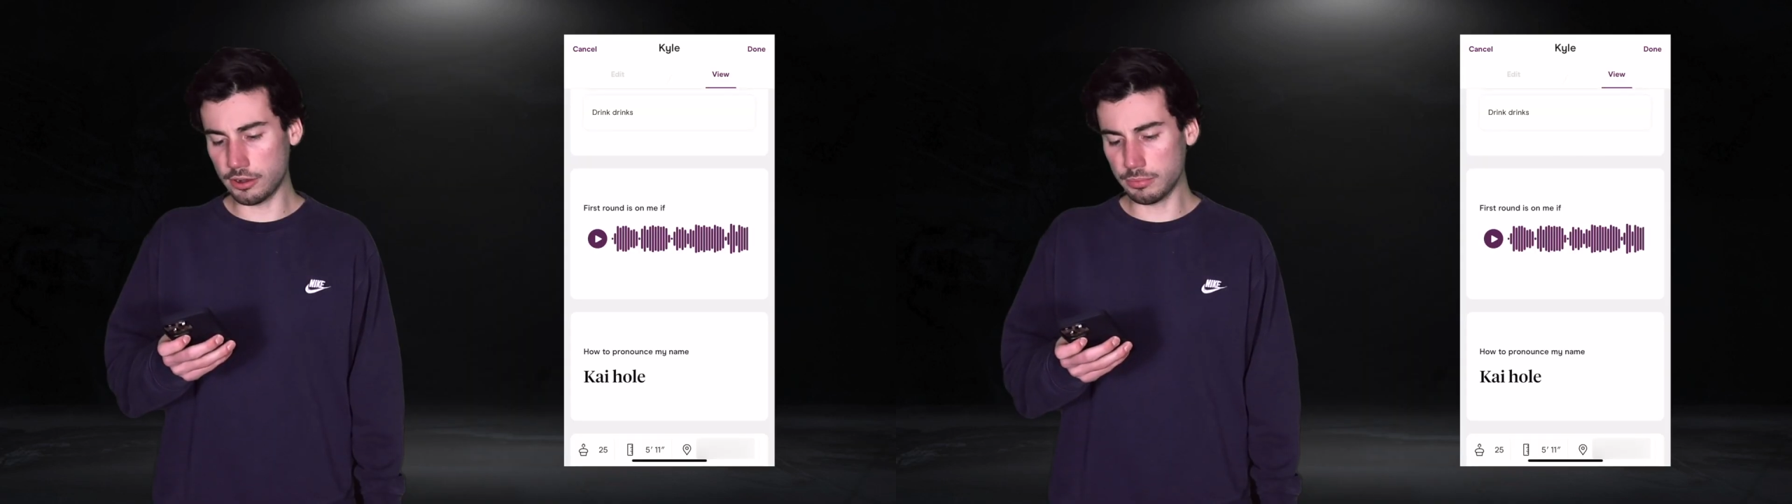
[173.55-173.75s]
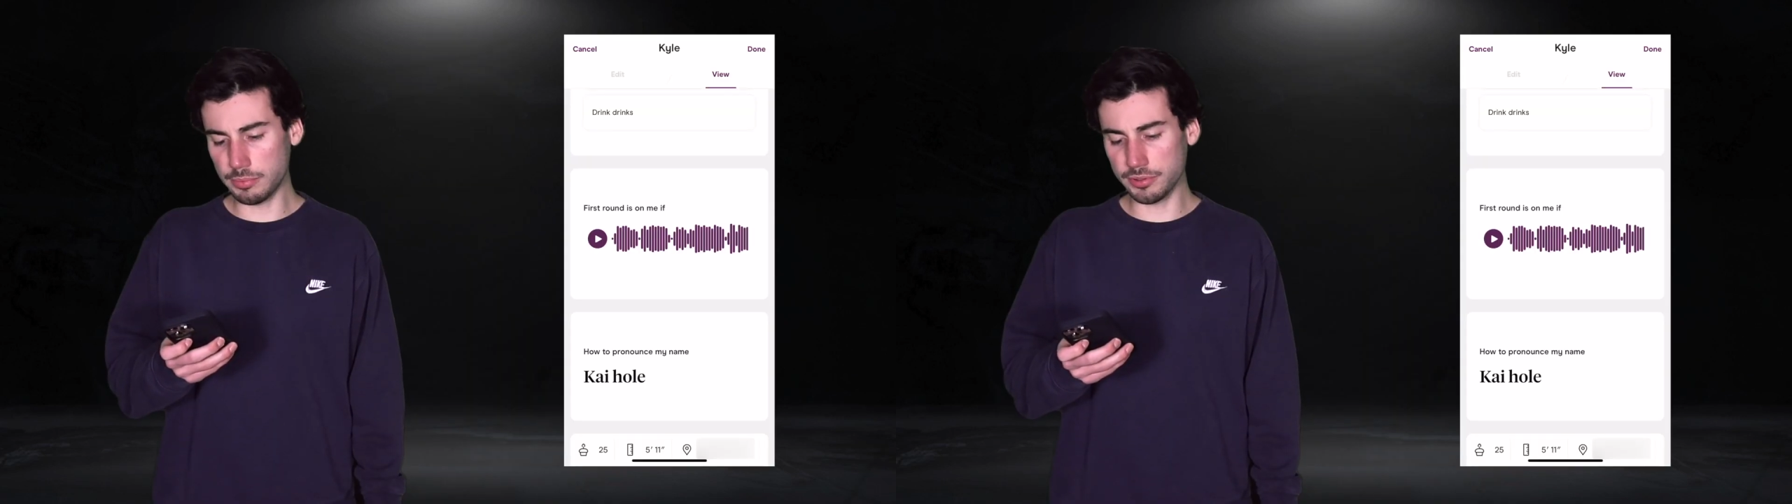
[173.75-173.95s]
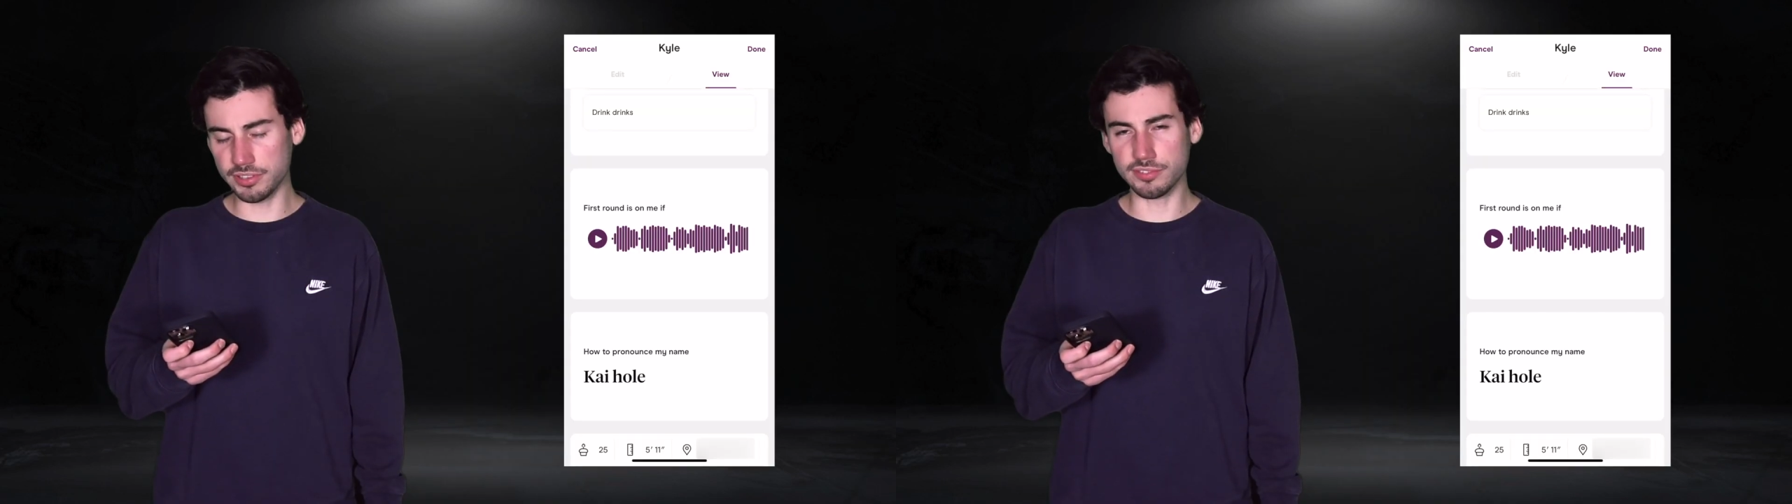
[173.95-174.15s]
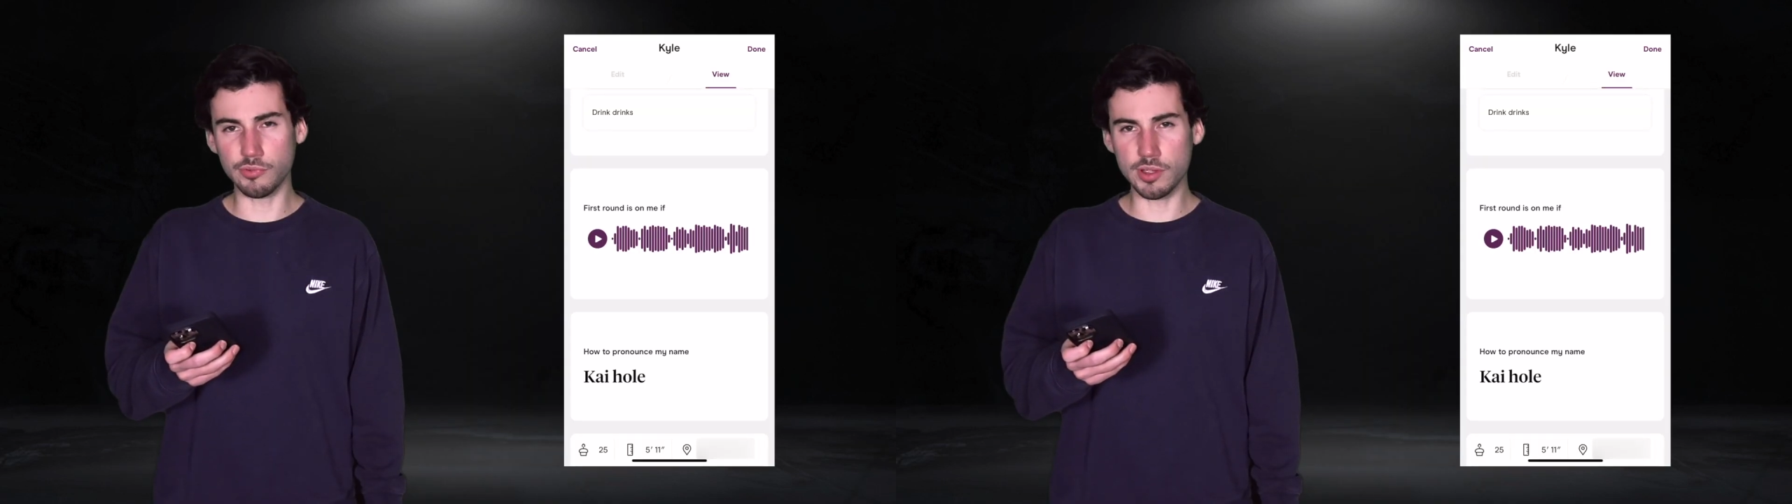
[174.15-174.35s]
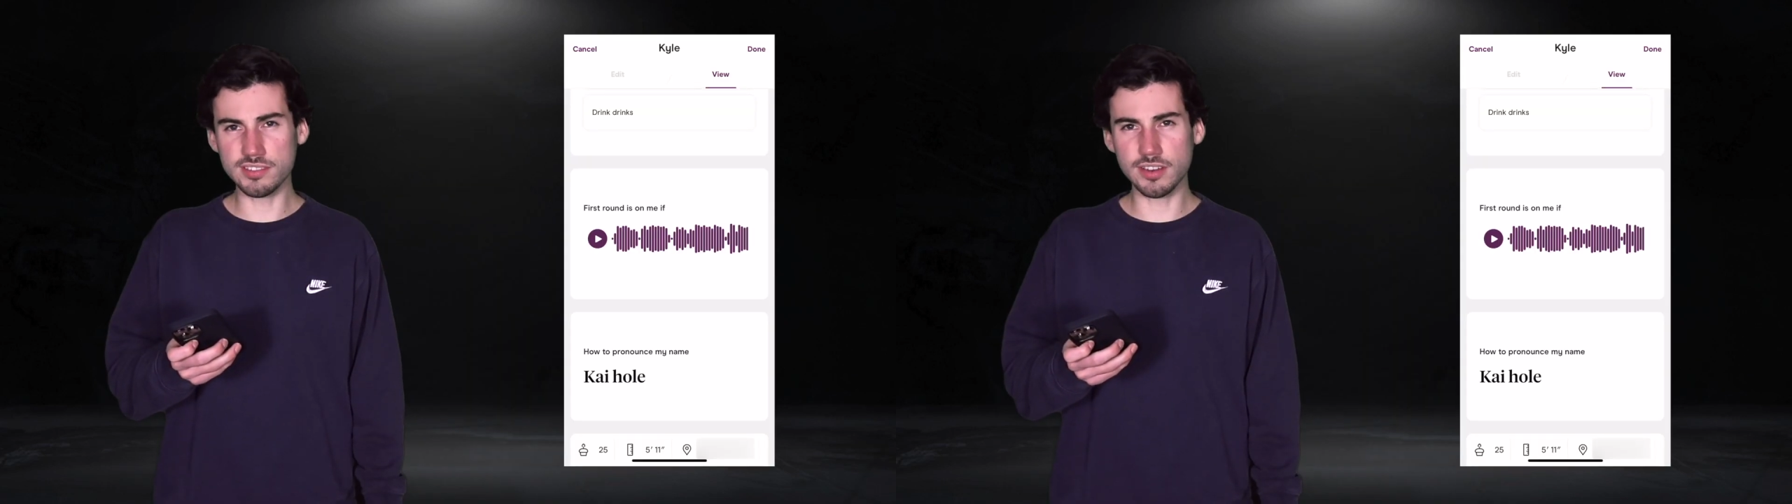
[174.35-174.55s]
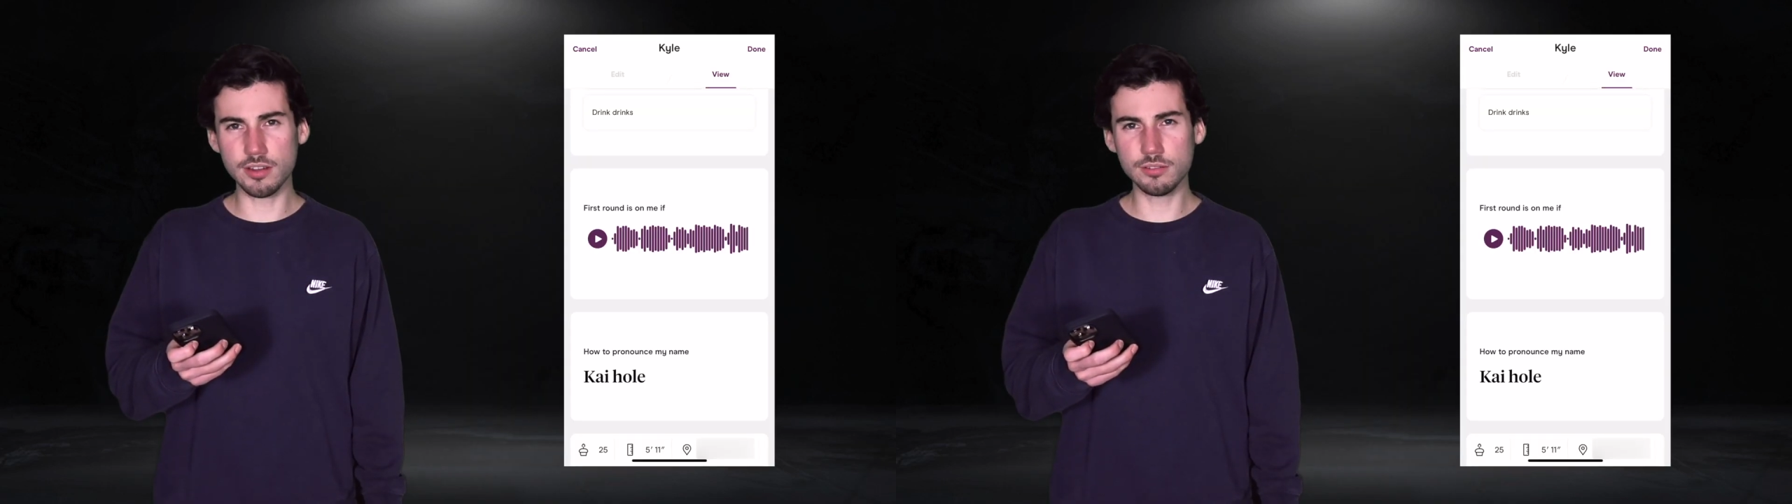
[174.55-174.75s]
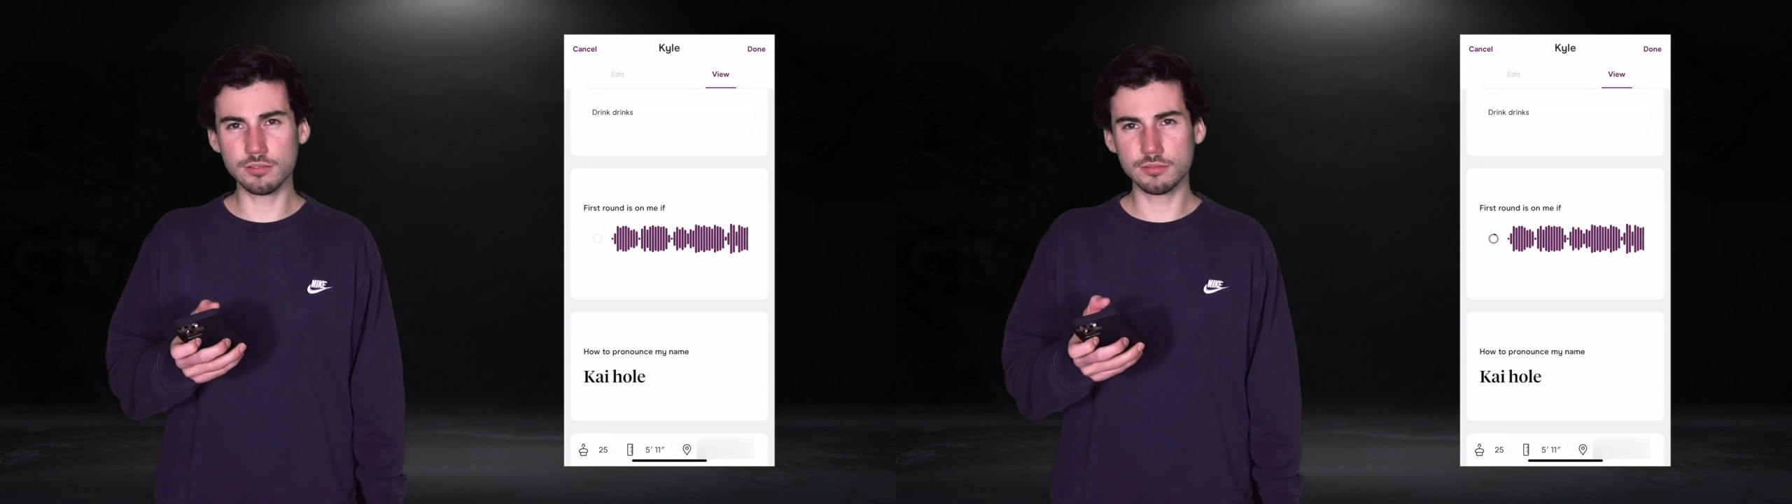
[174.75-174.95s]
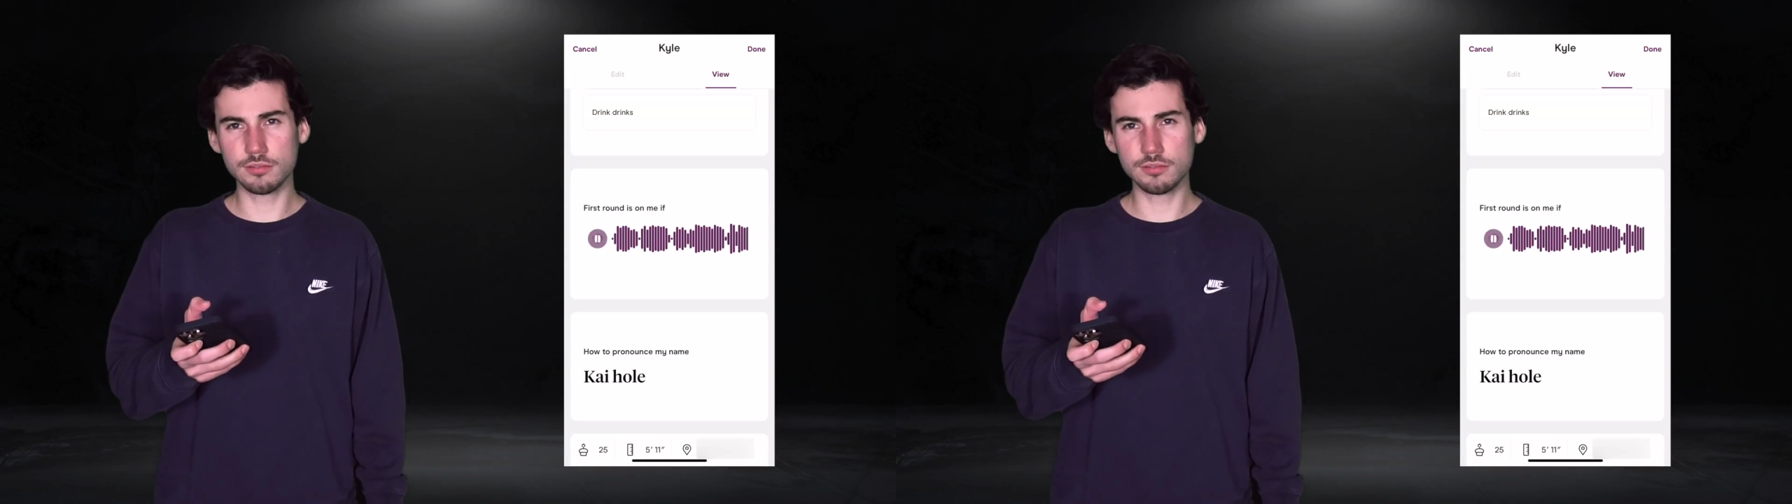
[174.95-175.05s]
don't remember this voice note.